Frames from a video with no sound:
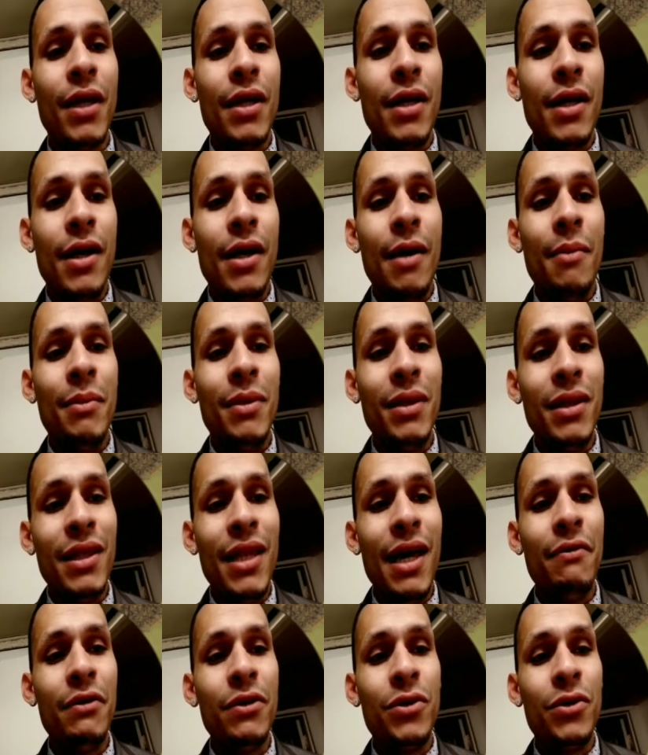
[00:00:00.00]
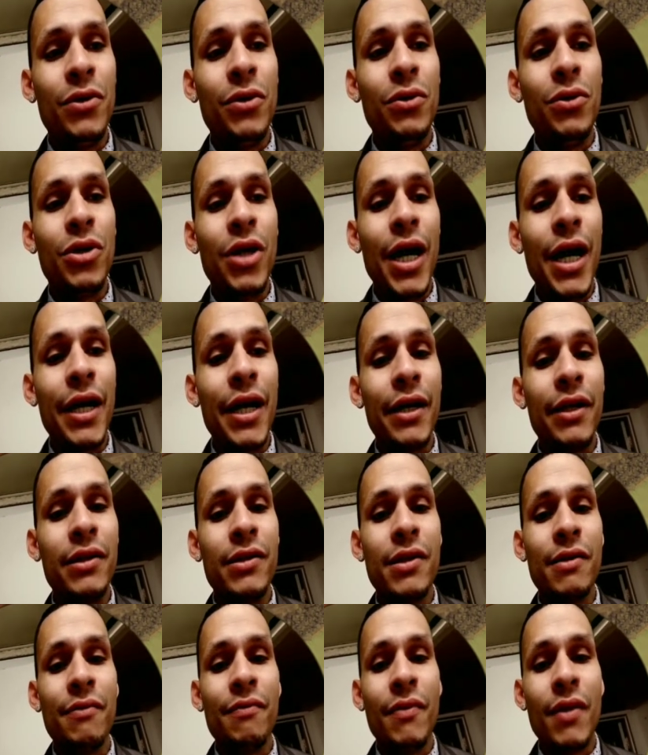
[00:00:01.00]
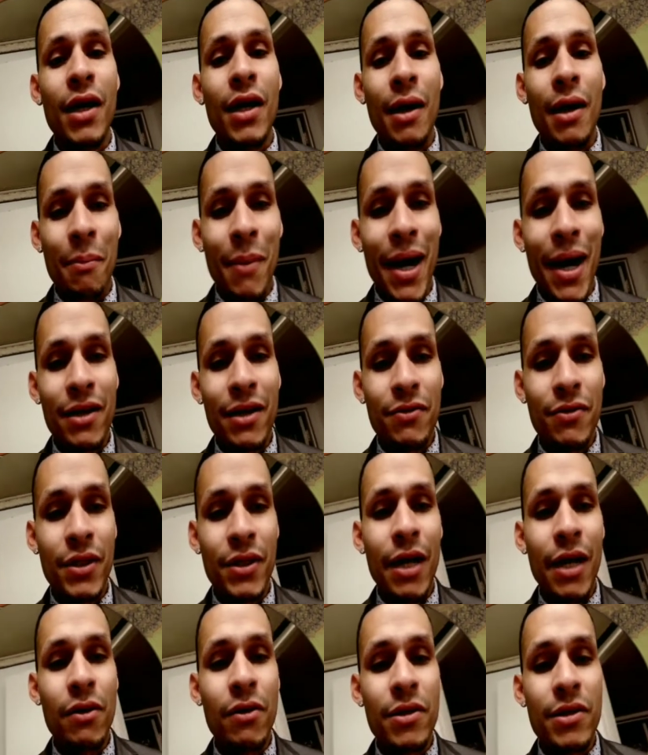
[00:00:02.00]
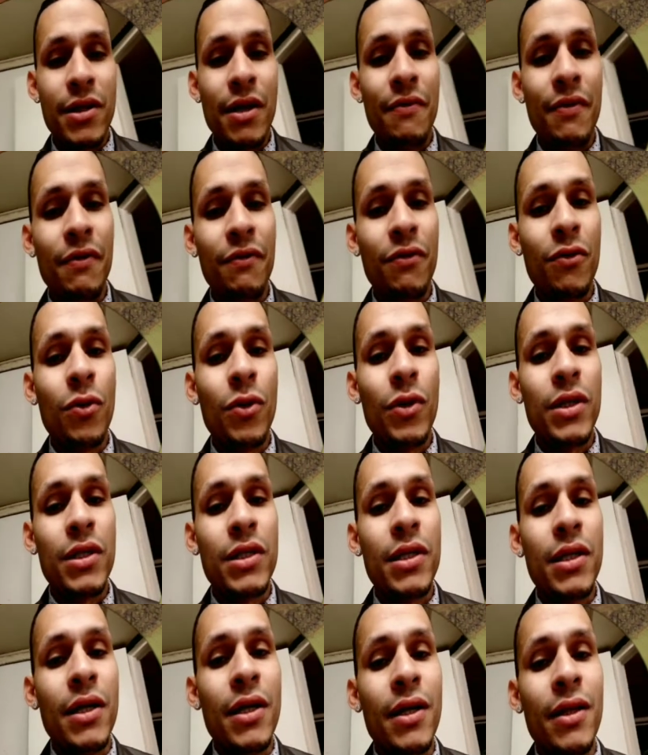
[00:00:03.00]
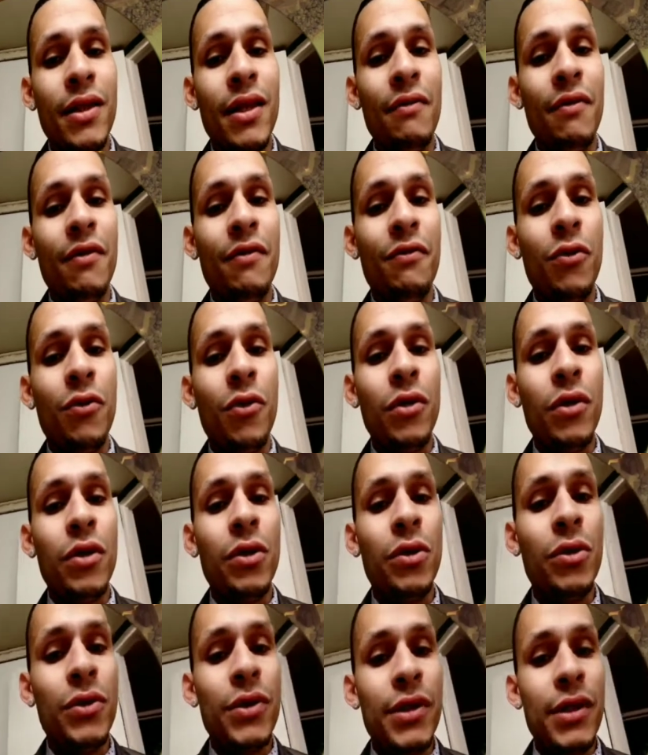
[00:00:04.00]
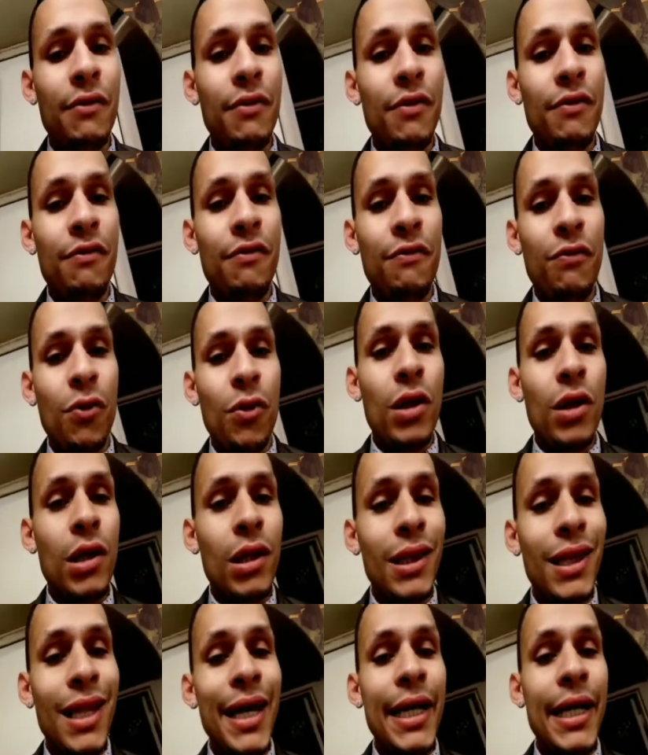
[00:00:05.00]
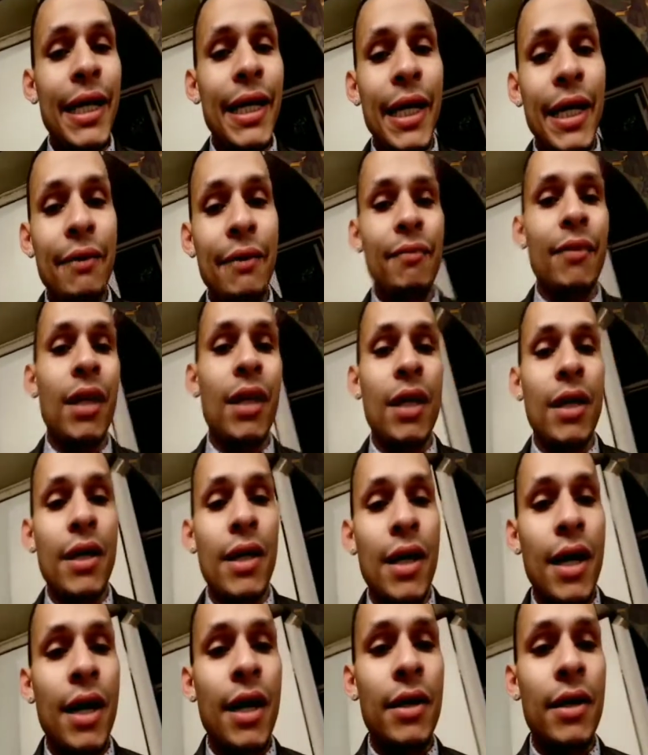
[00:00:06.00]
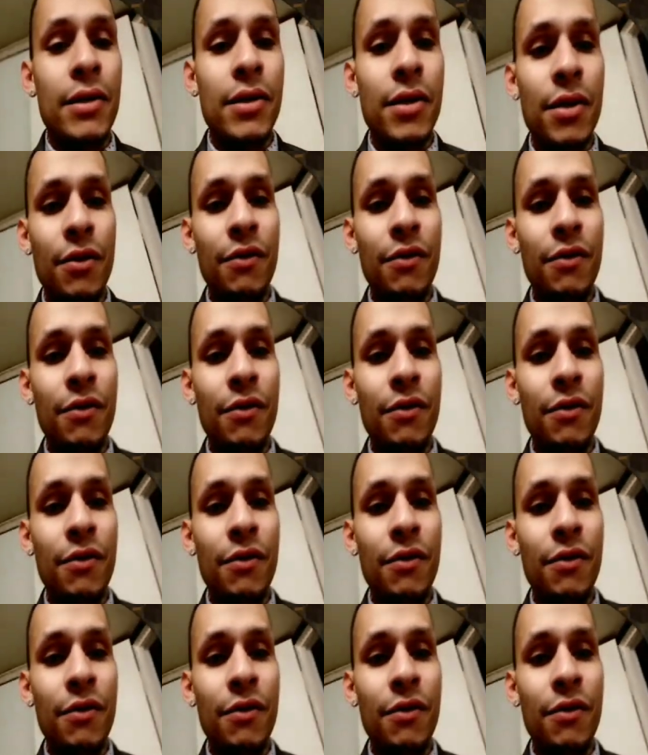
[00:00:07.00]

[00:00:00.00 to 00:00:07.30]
level 2 dragons, max for Town Hall 7, of course, level 4 loons, level 4 lightning. So very,